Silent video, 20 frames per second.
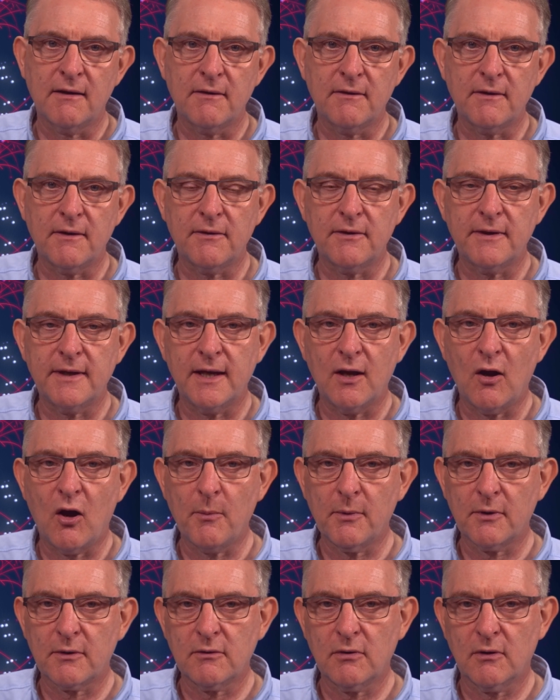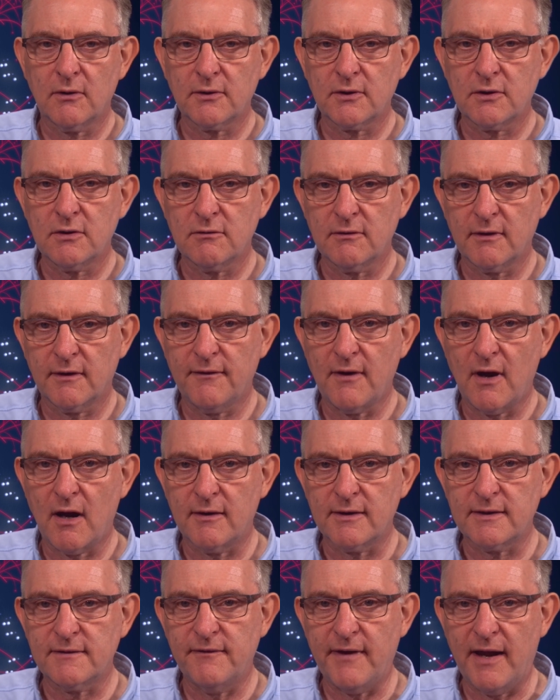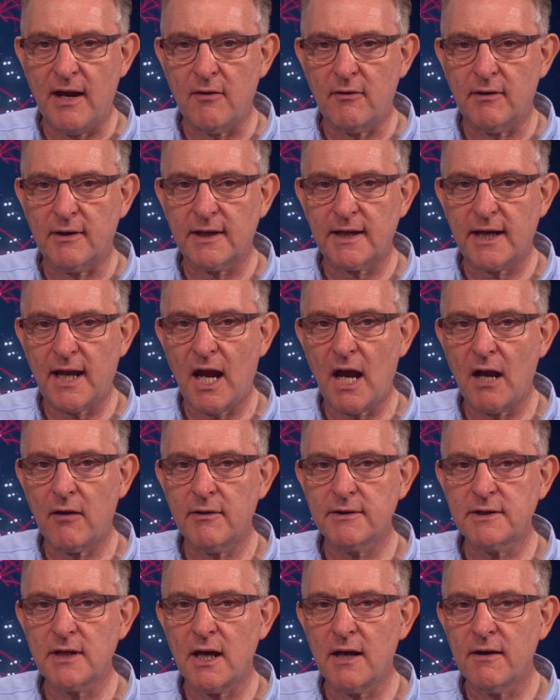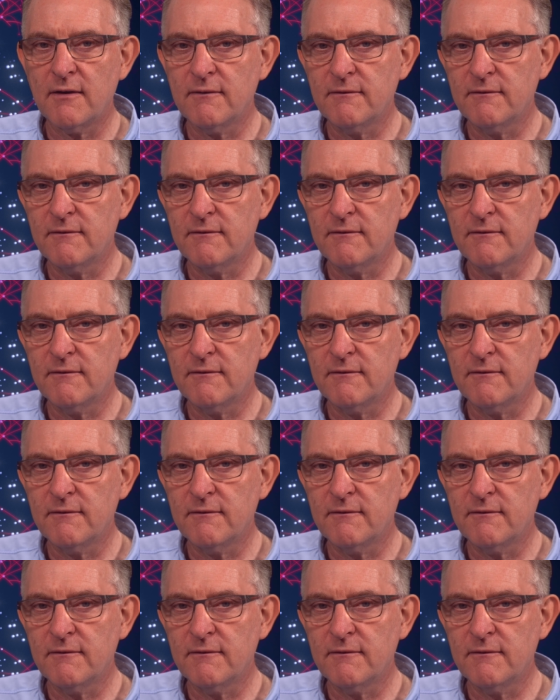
that the Omicron coronavirus variant carried a